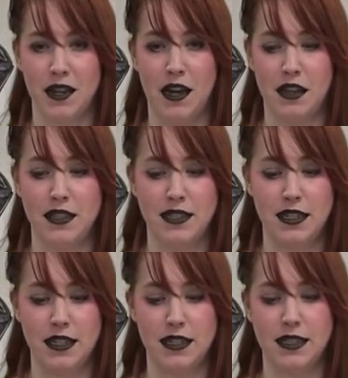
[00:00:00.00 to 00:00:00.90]
Uh, this
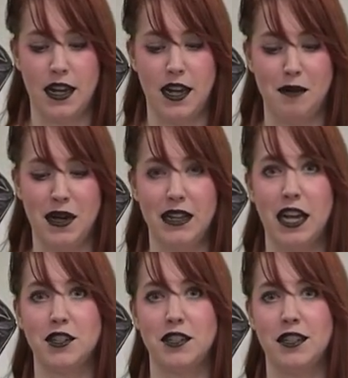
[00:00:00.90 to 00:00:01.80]
is um,
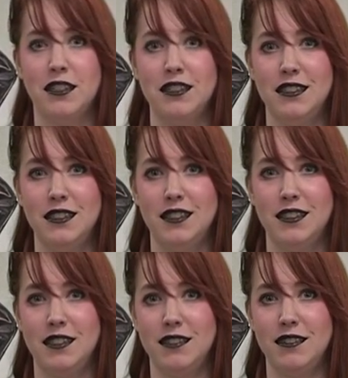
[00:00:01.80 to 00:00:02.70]
electrical
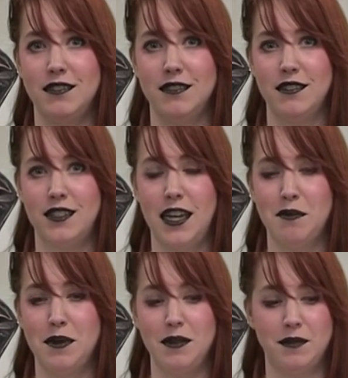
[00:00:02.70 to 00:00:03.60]
tape.